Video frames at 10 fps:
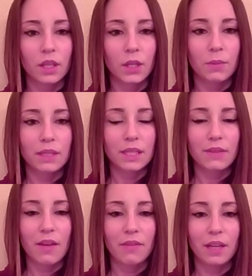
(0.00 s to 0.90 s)
you must
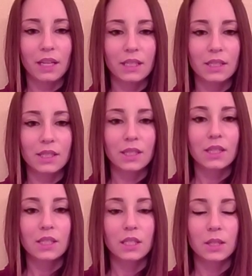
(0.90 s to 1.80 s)
have evidence
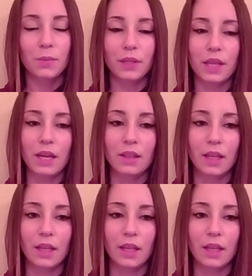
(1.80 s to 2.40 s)
to support that